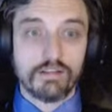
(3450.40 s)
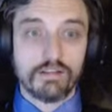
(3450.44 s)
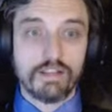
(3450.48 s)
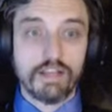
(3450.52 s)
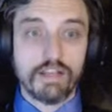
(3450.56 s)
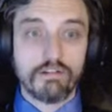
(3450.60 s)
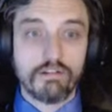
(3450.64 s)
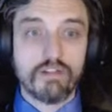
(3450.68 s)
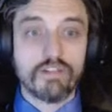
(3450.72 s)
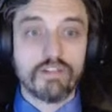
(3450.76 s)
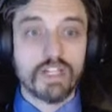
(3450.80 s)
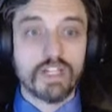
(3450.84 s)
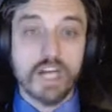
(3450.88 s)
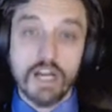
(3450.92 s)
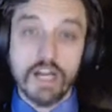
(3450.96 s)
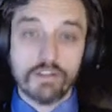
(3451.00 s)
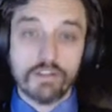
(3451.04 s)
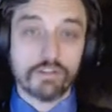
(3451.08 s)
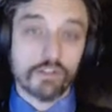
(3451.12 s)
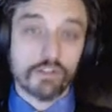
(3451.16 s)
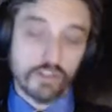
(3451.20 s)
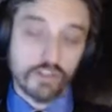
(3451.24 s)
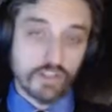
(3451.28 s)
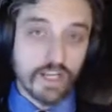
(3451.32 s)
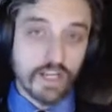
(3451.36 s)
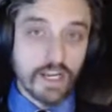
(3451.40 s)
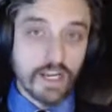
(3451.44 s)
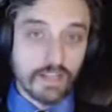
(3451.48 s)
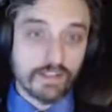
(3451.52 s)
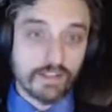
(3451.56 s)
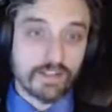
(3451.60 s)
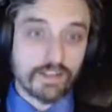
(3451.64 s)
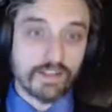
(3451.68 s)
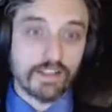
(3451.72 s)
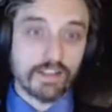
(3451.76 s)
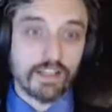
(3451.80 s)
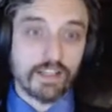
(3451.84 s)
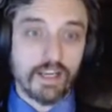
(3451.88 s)
They live in other
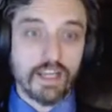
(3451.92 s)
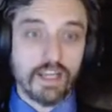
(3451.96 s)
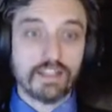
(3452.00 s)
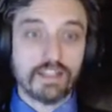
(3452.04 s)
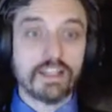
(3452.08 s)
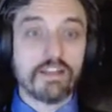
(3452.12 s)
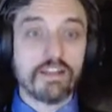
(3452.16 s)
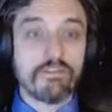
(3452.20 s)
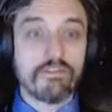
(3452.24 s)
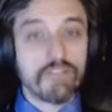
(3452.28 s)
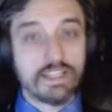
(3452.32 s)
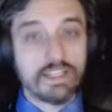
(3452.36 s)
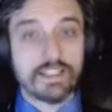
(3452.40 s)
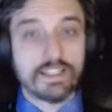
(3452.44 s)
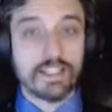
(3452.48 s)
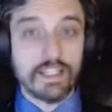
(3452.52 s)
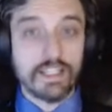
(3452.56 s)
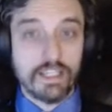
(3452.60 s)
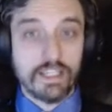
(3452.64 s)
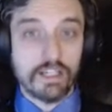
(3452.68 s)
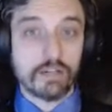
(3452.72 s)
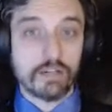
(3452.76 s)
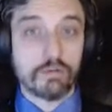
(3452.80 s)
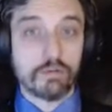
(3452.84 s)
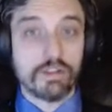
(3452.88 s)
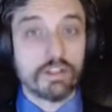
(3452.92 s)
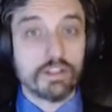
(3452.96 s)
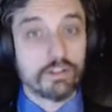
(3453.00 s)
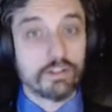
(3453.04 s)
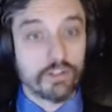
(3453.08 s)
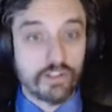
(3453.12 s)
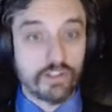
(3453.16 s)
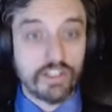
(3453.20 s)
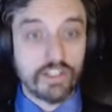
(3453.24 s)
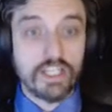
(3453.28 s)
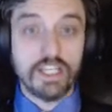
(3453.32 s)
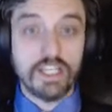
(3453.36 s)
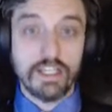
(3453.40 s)
states and they visit here with their
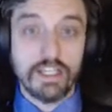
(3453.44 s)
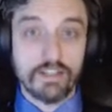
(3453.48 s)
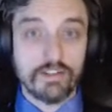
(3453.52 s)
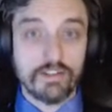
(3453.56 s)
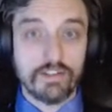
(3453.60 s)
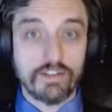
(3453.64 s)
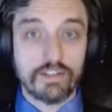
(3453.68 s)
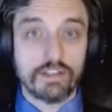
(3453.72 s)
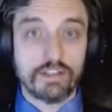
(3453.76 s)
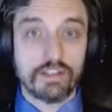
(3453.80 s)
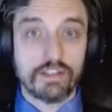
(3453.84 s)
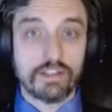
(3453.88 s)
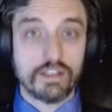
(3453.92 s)
skis.